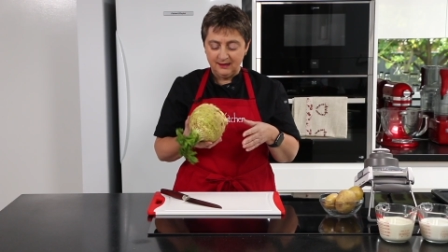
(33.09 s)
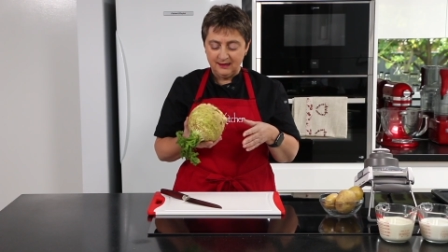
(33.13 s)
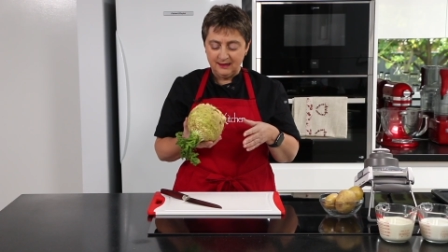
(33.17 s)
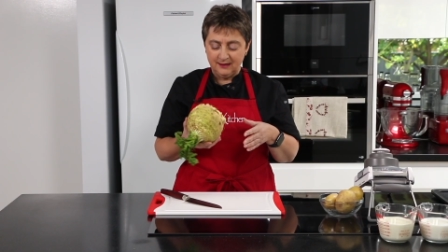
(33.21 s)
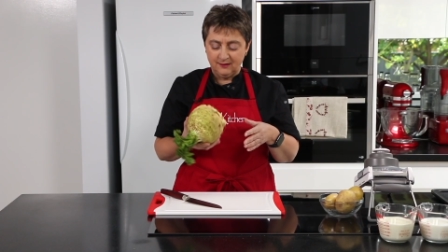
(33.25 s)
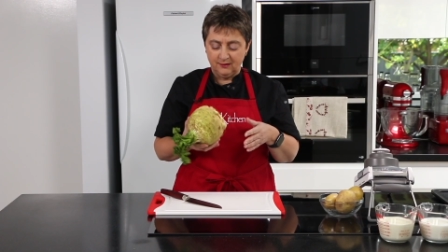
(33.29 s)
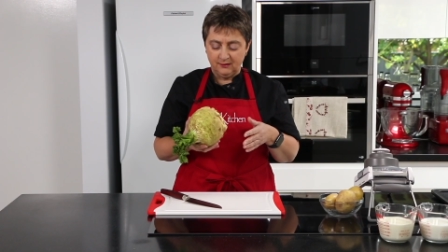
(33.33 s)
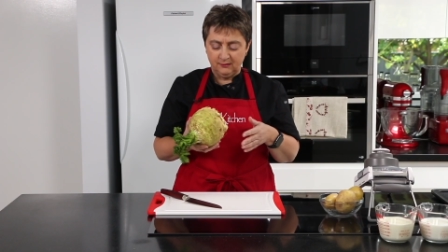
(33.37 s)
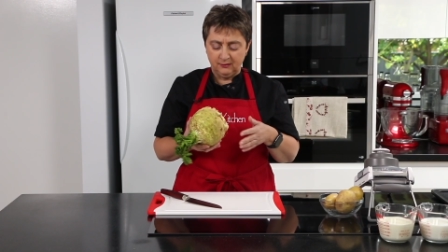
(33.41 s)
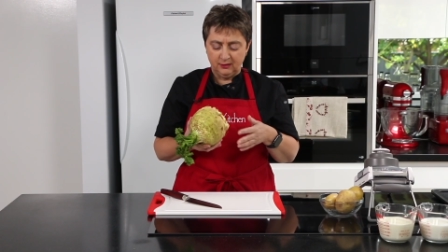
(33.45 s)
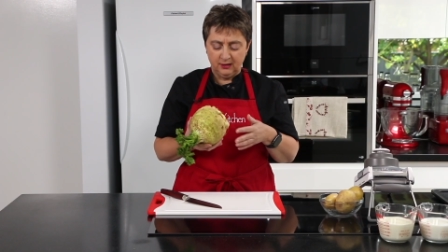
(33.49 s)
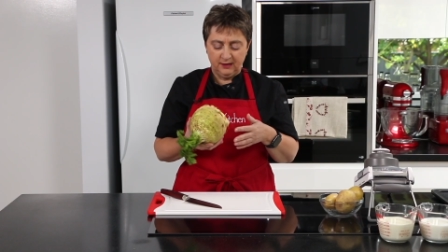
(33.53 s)

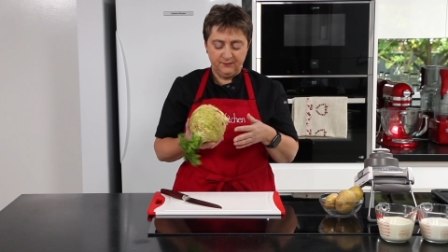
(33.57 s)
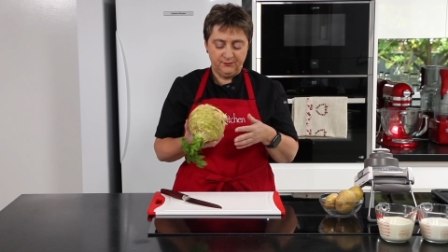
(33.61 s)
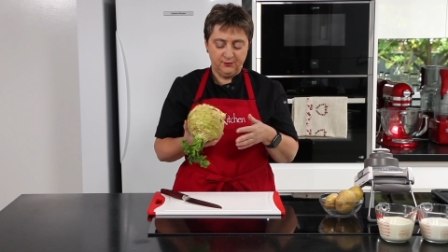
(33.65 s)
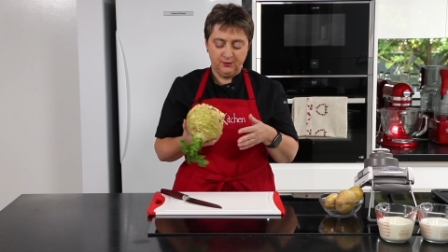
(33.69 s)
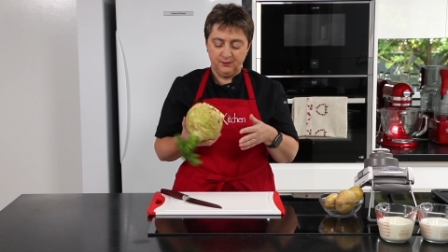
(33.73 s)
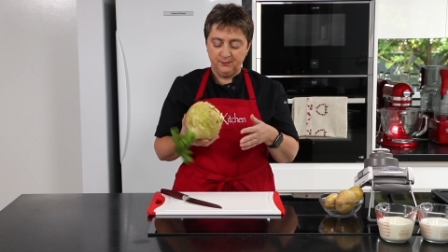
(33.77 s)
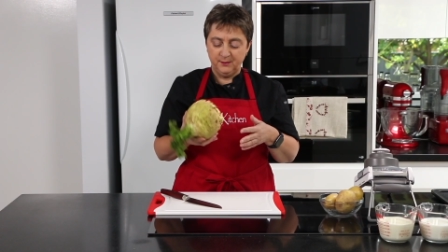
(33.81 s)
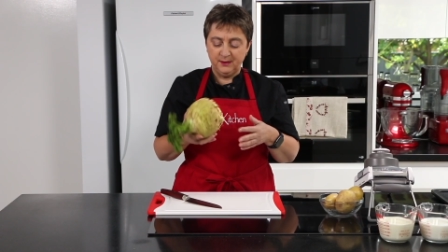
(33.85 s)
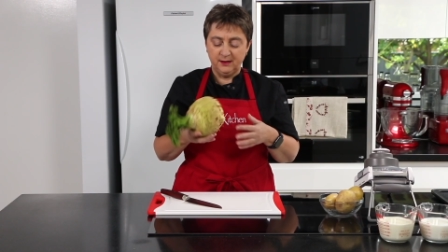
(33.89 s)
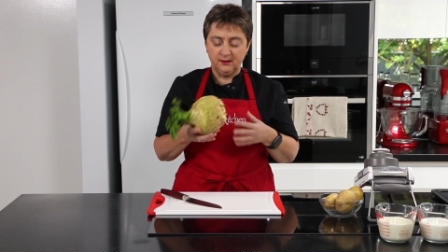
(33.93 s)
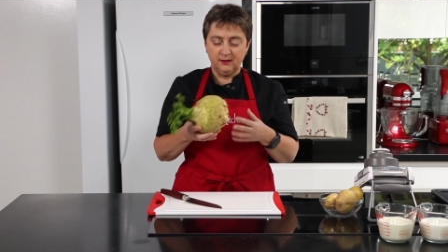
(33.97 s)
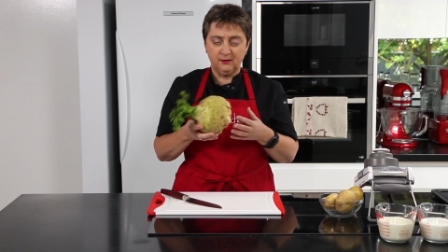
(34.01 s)
Now, I have to
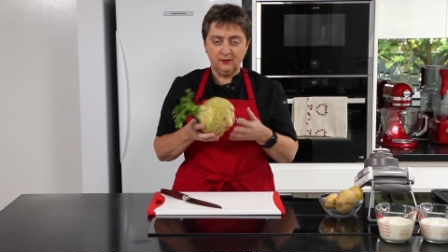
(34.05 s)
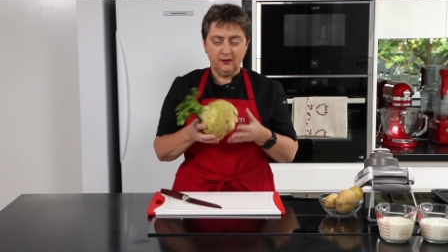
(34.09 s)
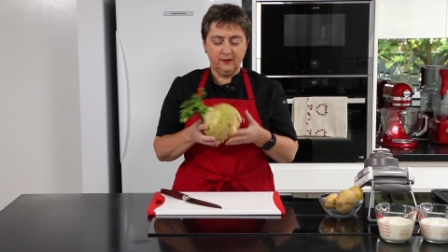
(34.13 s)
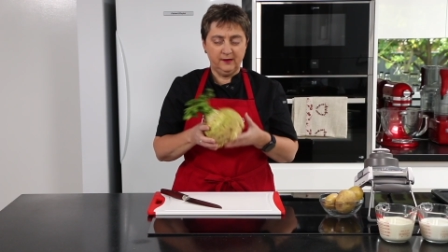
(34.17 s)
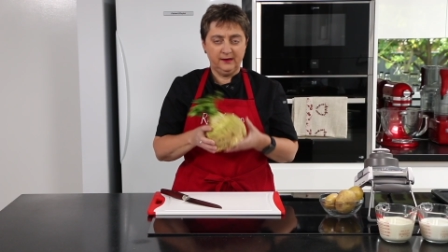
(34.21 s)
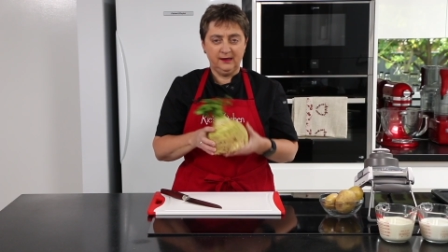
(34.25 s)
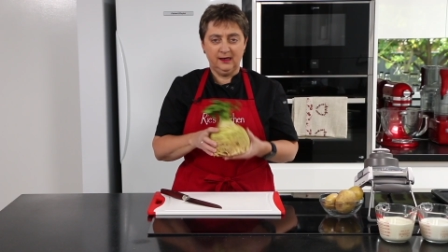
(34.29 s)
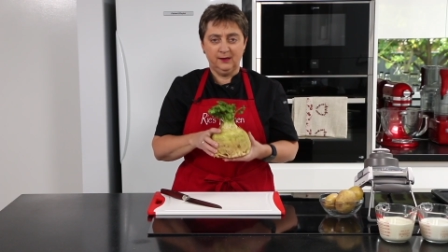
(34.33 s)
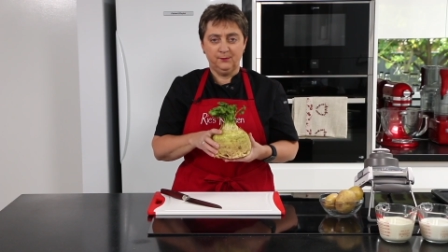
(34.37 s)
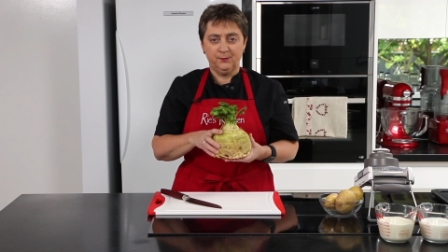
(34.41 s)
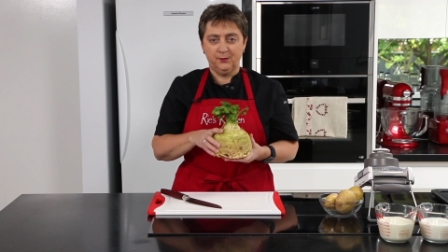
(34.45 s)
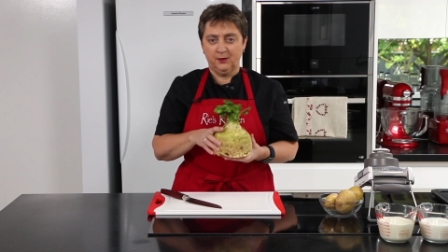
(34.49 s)
admit,
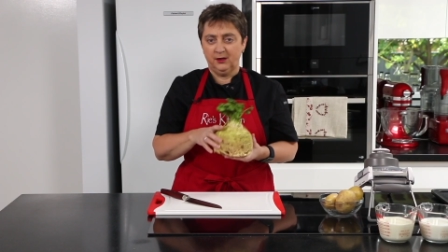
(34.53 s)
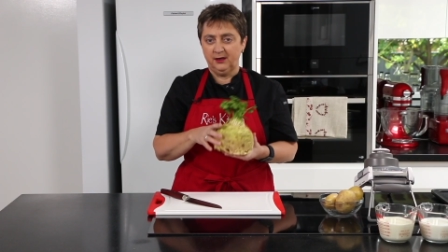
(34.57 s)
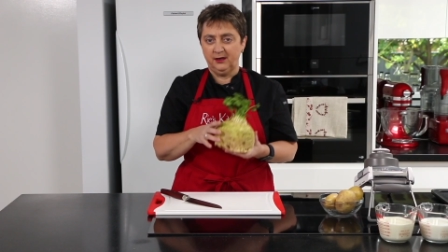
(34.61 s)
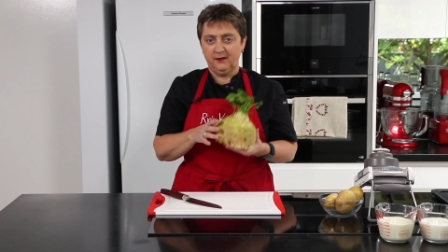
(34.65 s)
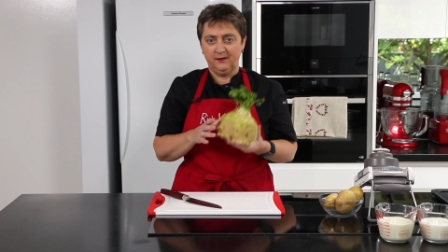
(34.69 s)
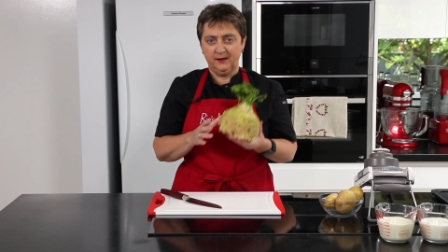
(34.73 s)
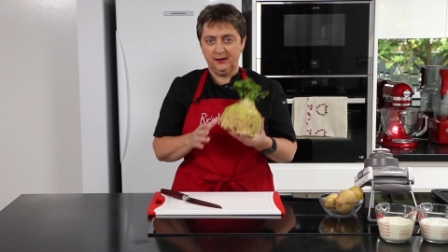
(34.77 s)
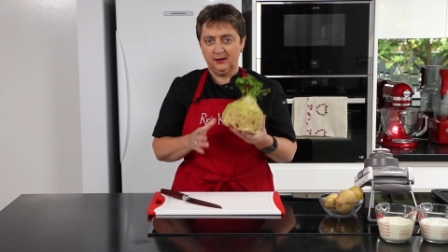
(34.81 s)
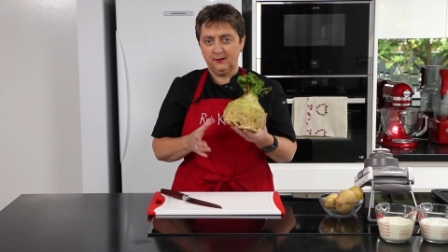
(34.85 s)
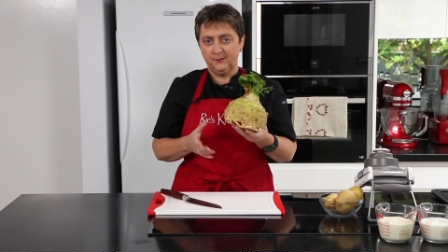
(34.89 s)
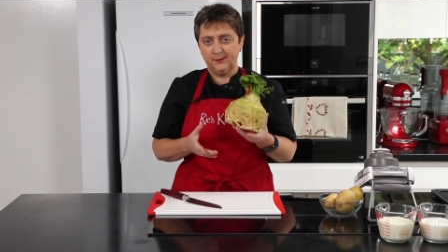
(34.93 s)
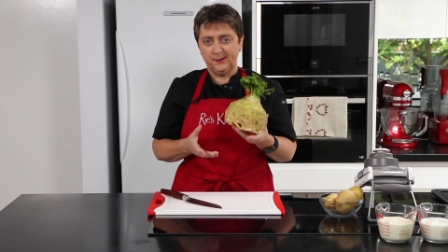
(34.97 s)
growing up, I don't
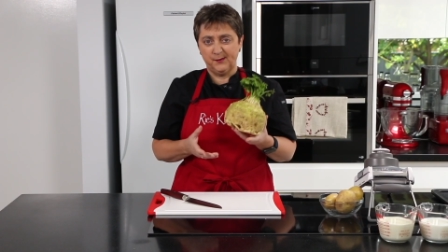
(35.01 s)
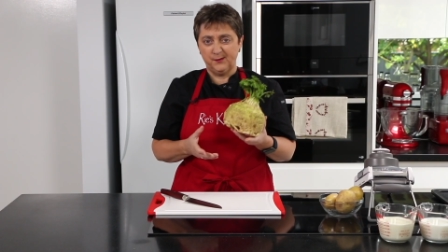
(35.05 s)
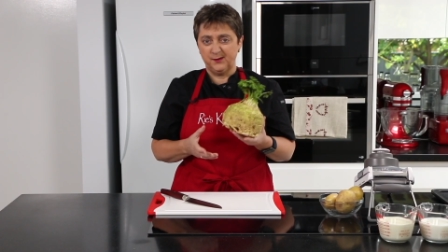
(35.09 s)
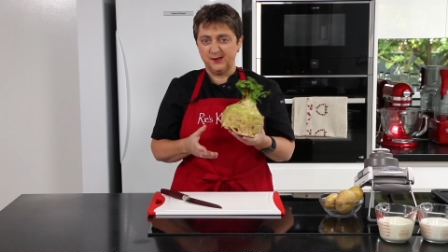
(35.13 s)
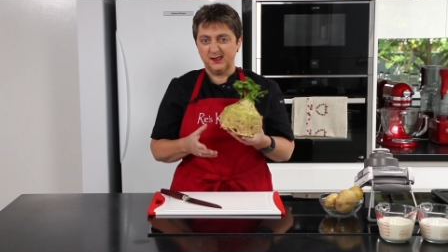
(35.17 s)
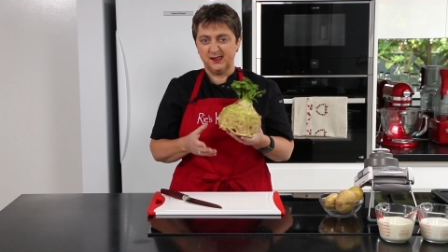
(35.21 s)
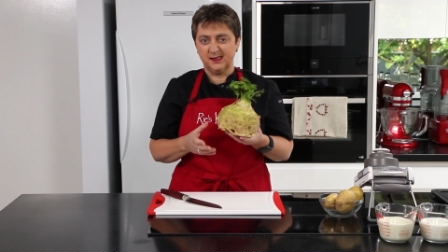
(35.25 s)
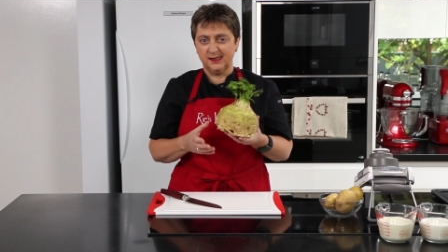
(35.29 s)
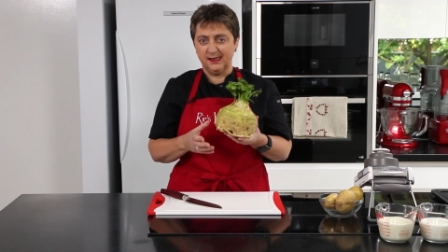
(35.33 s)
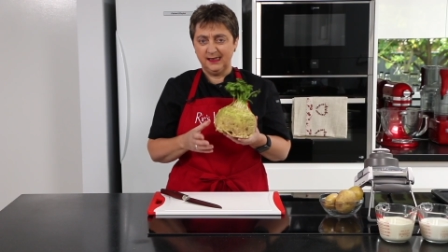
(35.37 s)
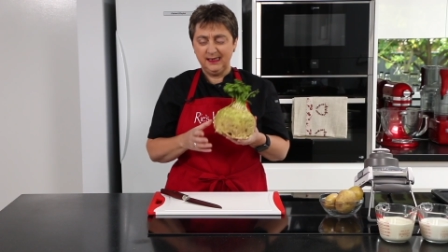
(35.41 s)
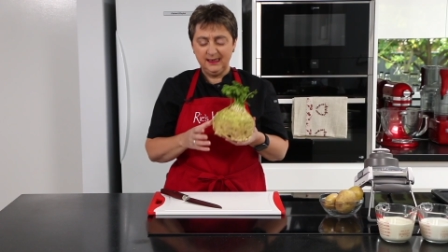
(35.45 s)
think I've ever
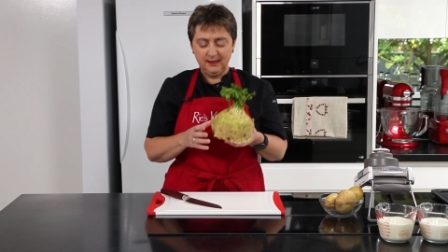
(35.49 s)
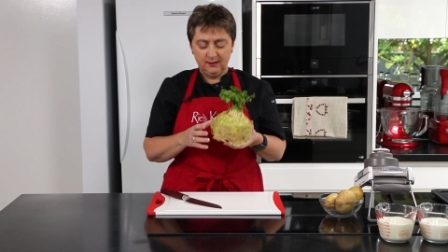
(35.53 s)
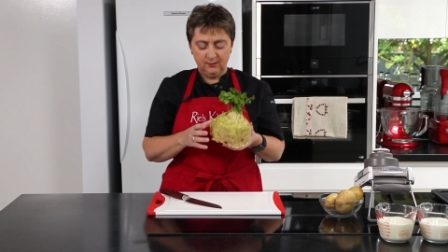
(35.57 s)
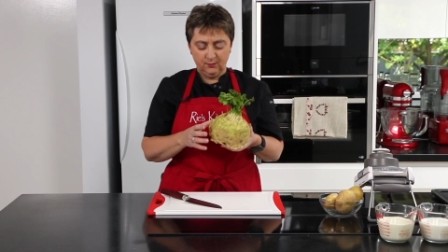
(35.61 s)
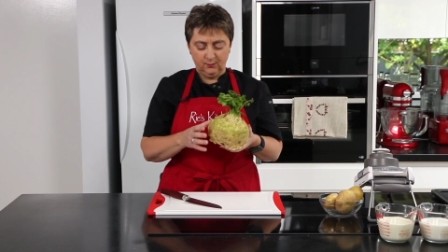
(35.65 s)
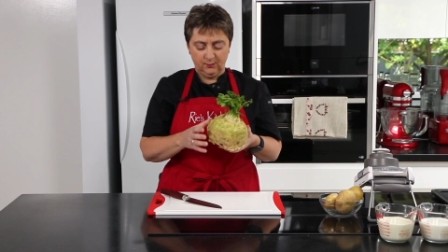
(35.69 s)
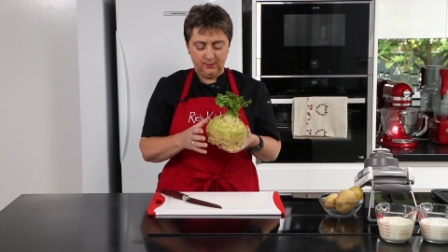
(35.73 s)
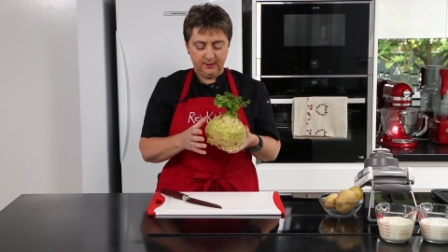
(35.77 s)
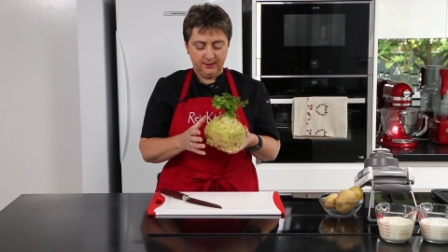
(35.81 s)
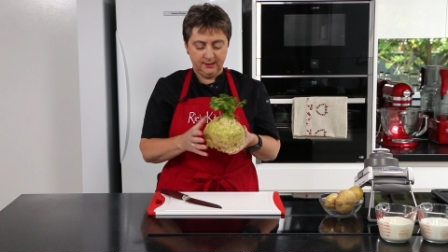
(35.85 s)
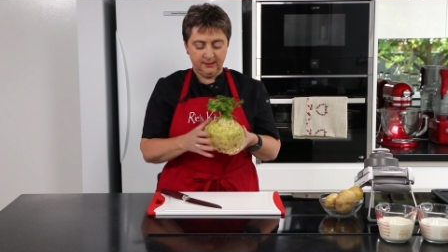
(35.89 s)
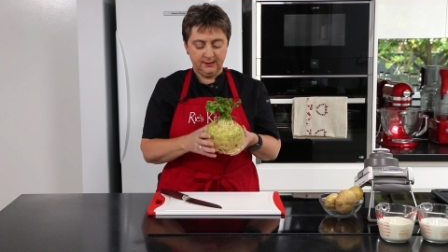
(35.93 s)
seen
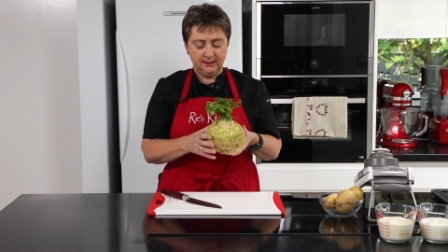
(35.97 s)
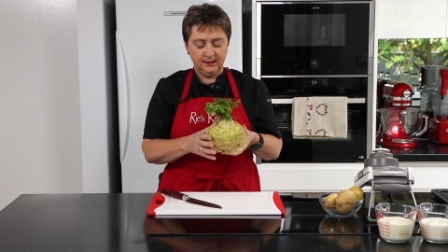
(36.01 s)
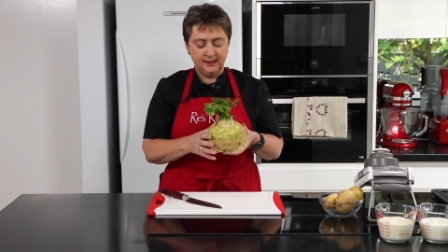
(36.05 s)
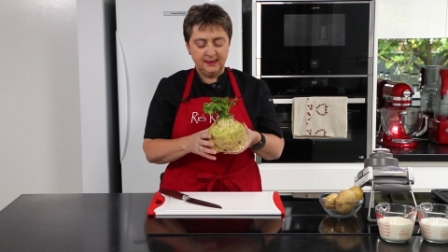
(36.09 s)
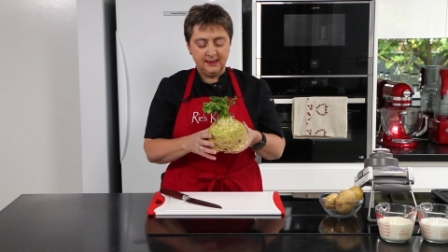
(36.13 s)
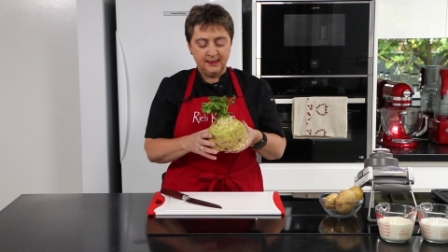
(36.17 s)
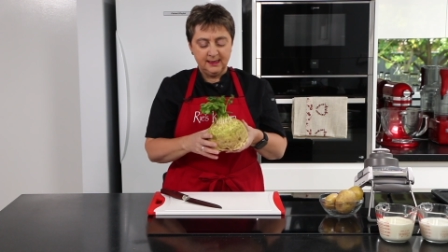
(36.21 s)
one,